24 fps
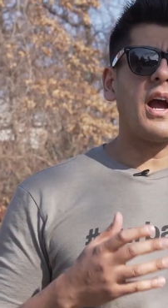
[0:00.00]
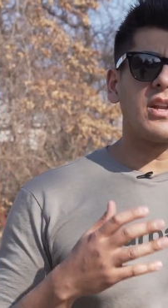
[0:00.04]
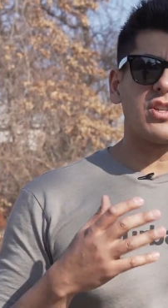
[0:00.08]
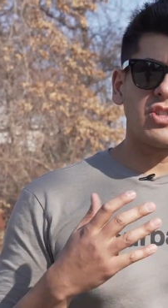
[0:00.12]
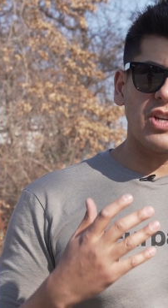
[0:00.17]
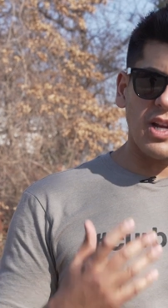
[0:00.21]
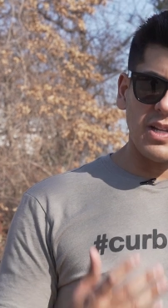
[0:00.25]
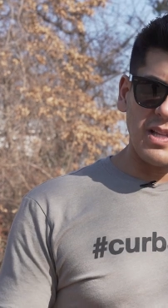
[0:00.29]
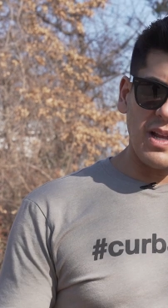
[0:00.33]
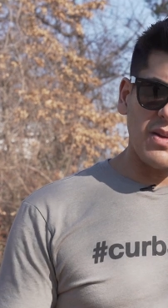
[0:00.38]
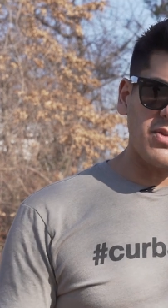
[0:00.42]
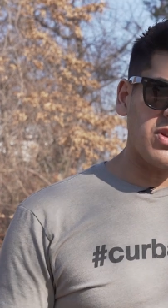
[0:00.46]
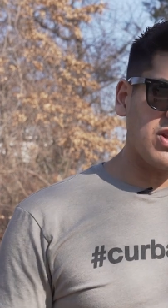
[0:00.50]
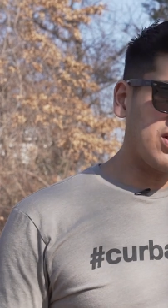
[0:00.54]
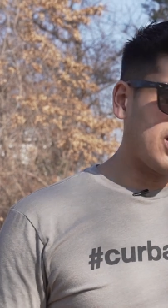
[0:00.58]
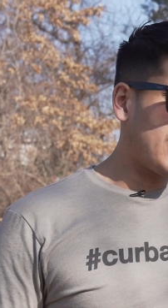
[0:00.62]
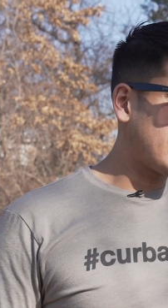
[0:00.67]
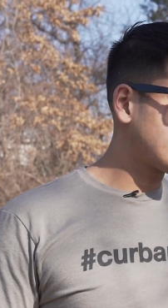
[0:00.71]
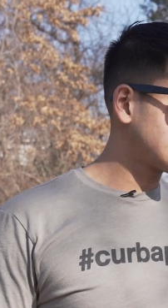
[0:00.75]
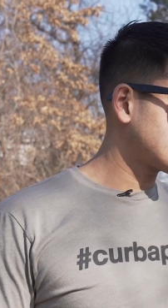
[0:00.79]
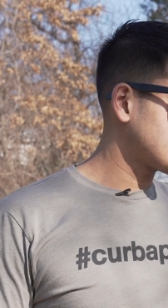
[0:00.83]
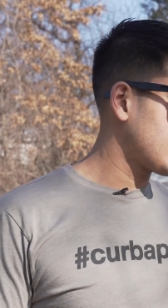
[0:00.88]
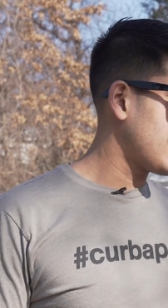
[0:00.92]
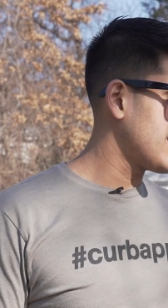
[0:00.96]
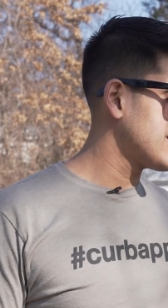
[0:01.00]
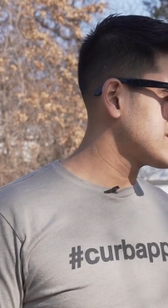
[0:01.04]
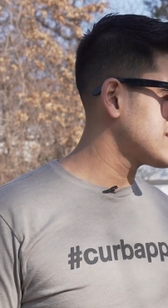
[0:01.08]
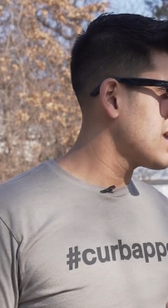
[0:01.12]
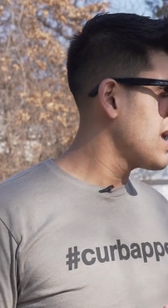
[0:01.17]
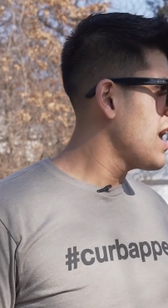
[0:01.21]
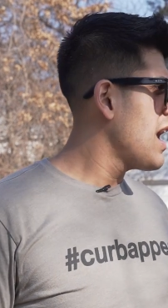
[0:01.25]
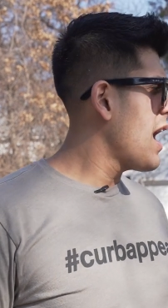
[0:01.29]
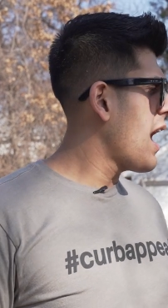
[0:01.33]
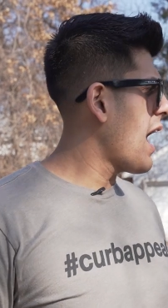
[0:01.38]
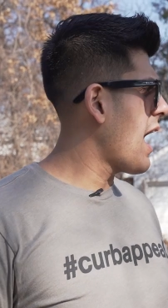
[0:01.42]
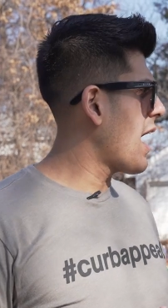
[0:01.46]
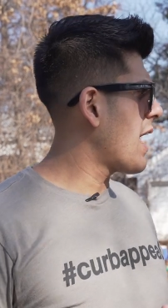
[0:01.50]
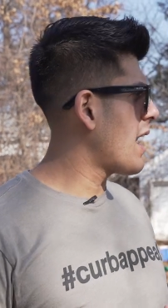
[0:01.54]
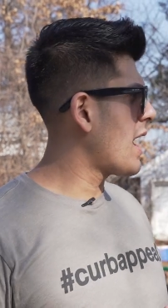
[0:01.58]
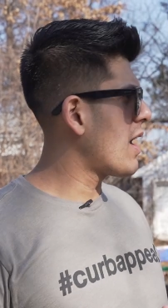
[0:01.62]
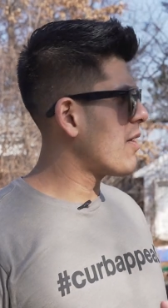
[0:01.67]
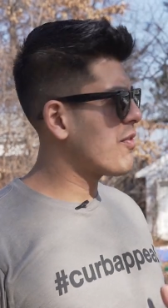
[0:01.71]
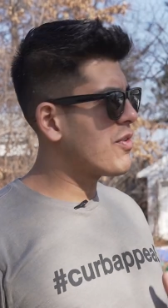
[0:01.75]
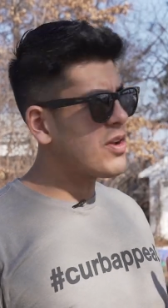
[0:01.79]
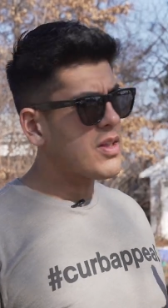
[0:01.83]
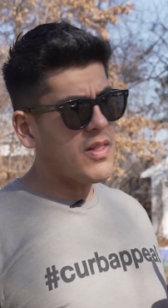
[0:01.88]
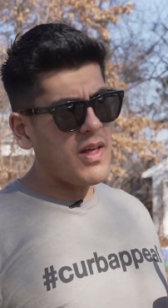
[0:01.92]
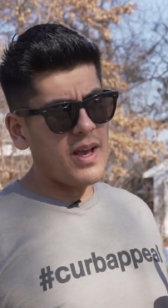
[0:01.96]
I checked out the lot size, and
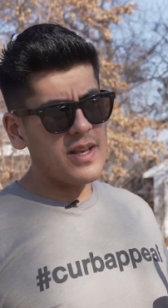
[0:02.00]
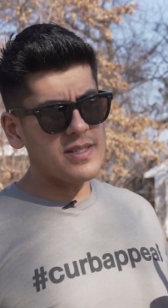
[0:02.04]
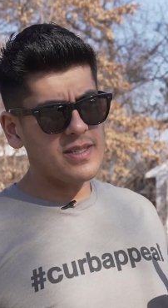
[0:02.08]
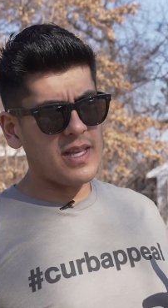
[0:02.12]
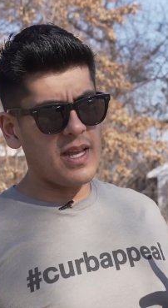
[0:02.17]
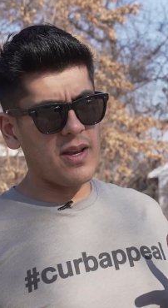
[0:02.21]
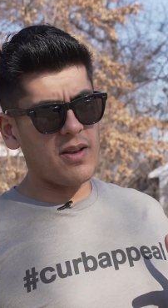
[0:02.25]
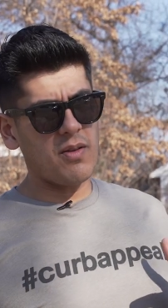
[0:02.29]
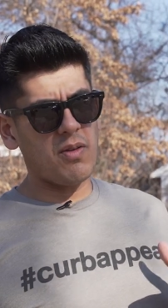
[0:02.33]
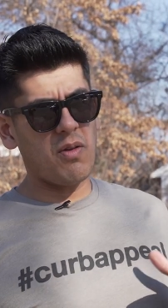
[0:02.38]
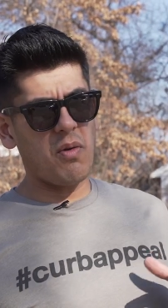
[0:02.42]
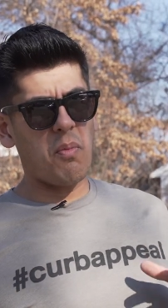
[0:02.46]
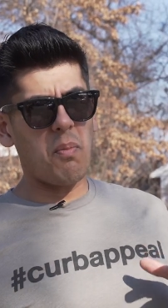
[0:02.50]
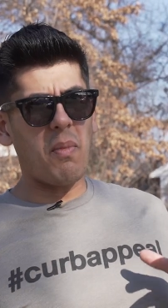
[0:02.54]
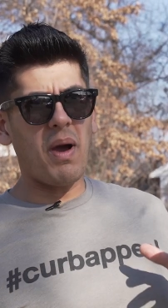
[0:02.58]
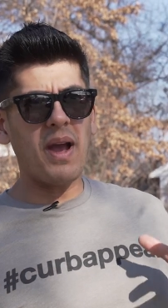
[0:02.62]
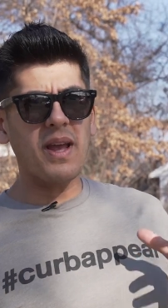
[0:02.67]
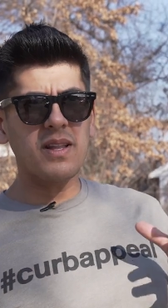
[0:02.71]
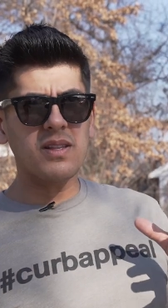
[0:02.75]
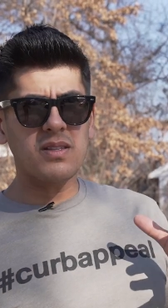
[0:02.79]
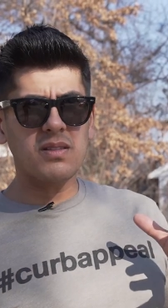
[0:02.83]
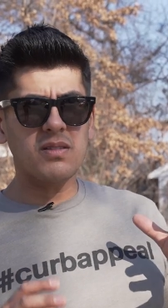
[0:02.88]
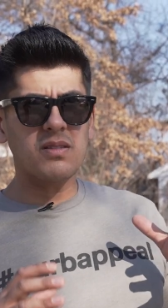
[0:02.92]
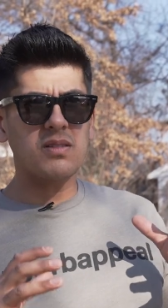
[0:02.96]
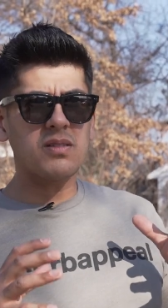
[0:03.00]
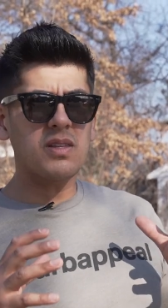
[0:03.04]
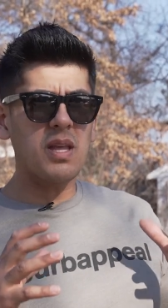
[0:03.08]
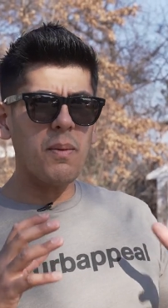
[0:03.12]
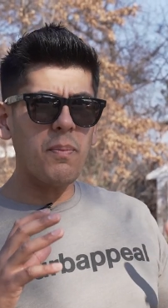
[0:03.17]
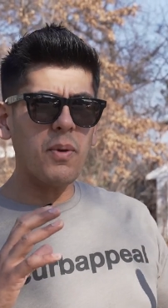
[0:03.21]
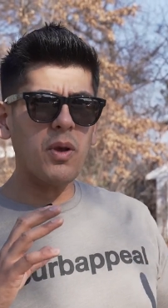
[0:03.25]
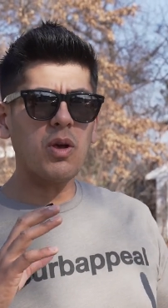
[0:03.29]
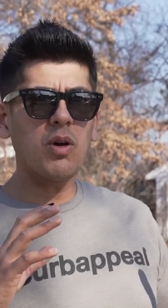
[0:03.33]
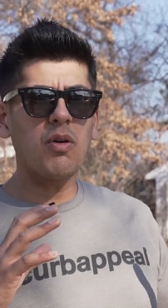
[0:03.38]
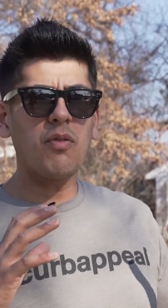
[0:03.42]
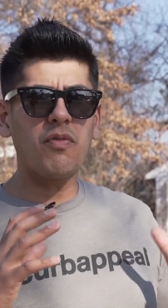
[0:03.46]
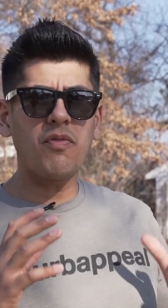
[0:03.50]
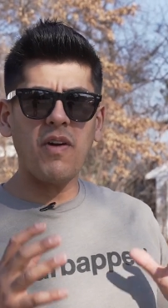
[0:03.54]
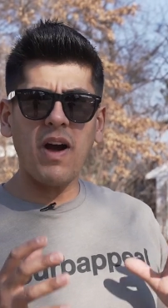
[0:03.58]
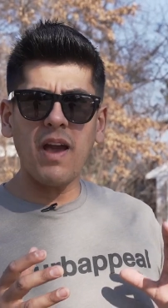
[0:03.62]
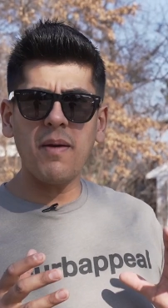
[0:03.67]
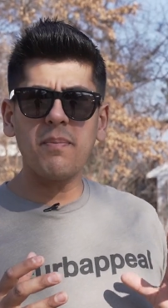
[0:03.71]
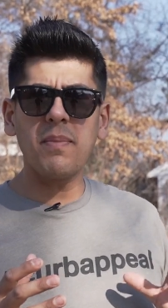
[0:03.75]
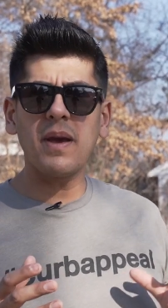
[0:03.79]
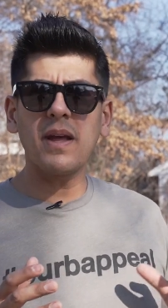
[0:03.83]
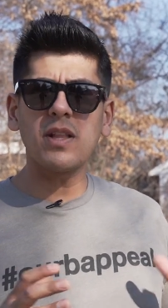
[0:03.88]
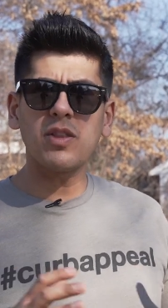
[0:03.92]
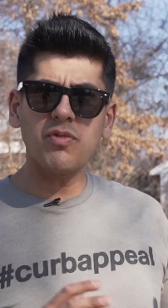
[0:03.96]
I realized that my Typical
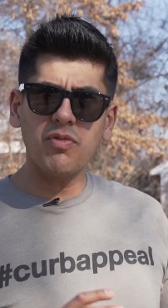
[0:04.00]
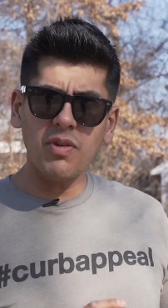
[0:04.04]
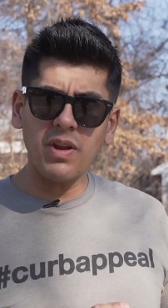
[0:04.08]
five bed,